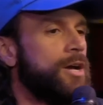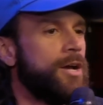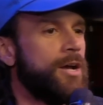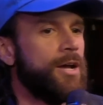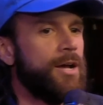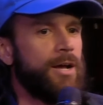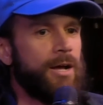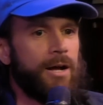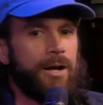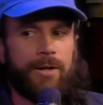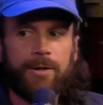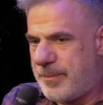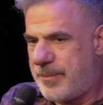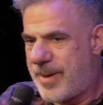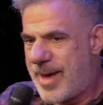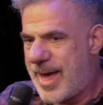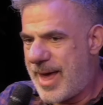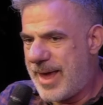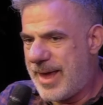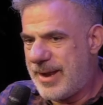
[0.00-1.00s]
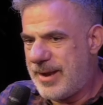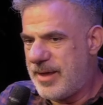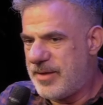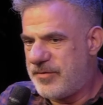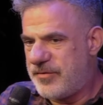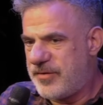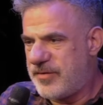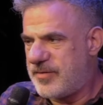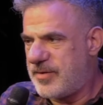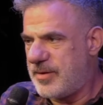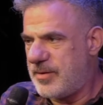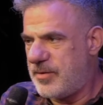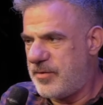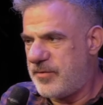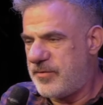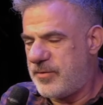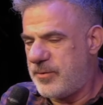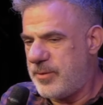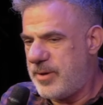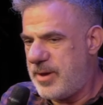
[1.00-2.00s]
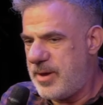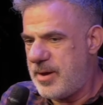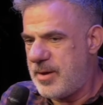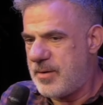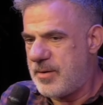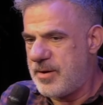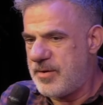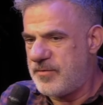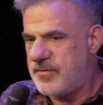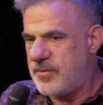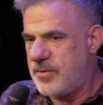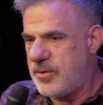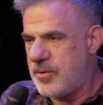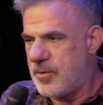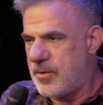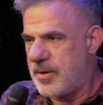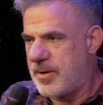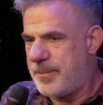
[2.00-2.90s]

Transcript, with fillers: You don't even have to buy it. It's just just do Here is New York